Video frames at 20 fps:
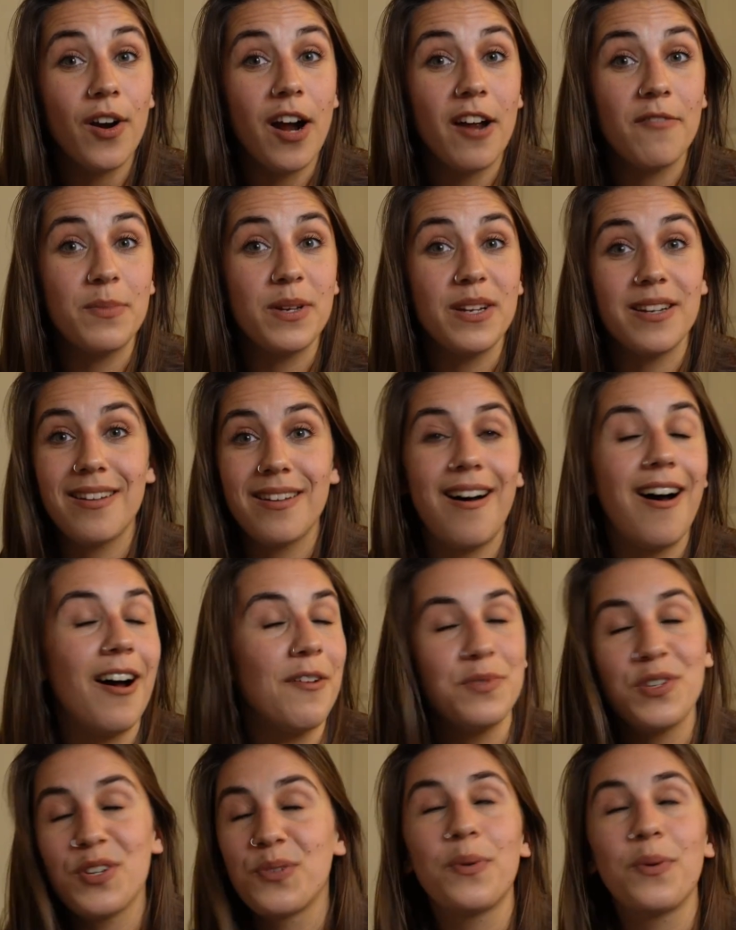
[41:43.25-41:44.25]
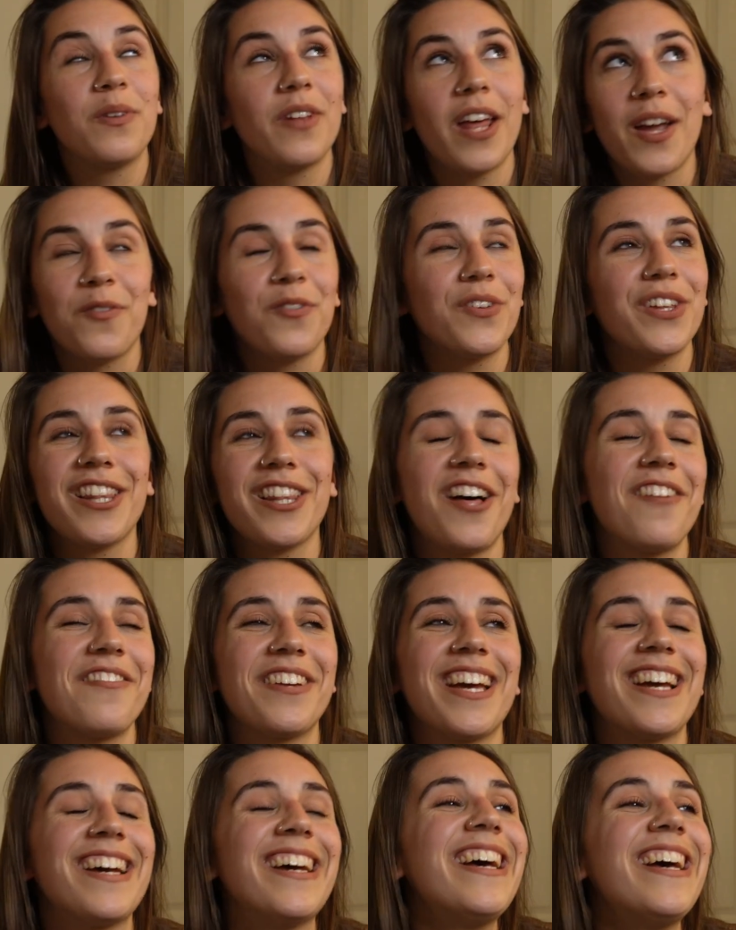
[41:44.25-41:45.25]
I've just been like really
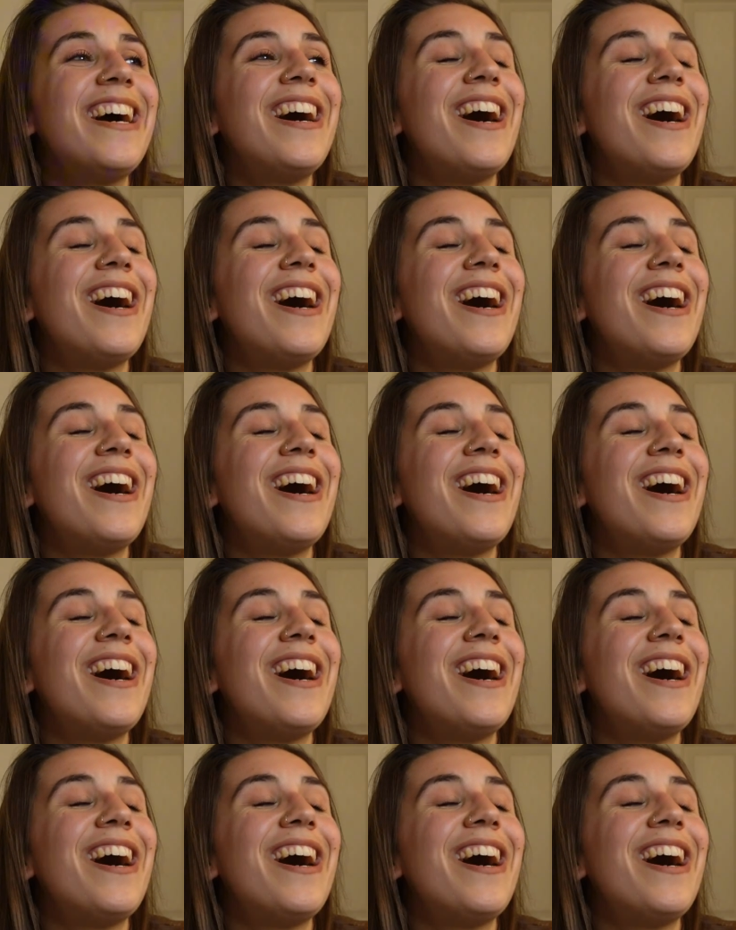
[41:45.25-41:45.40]
loving it.